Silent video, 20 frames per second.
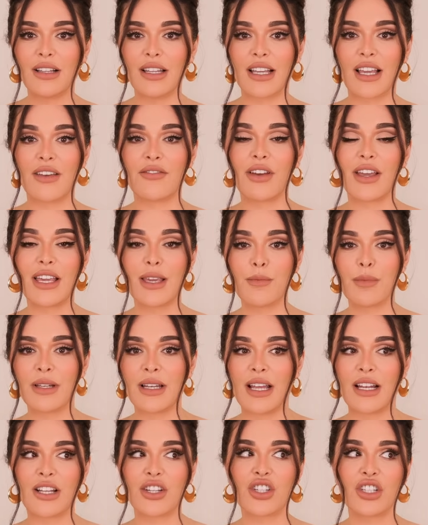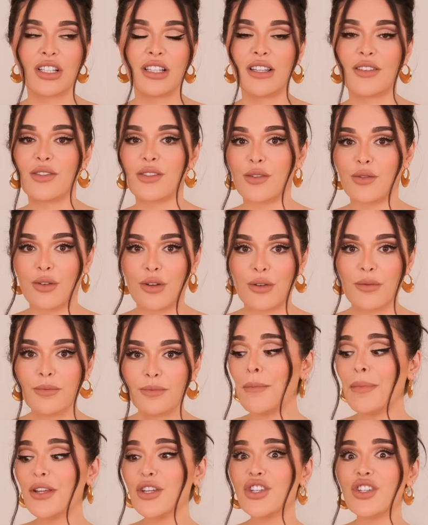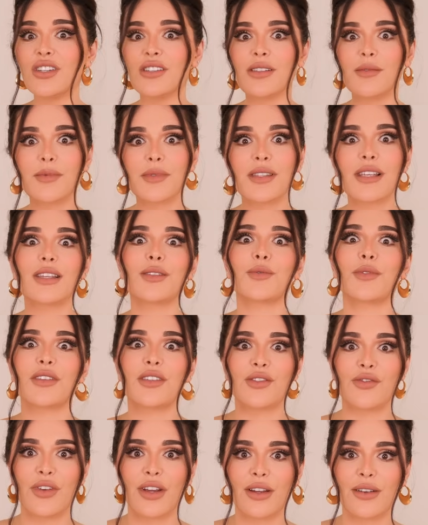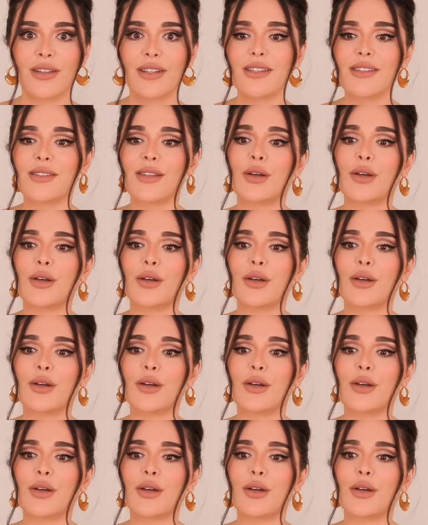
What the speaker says: Like if I eat banana, she leaves the room, but she's obsessed with this fragrance.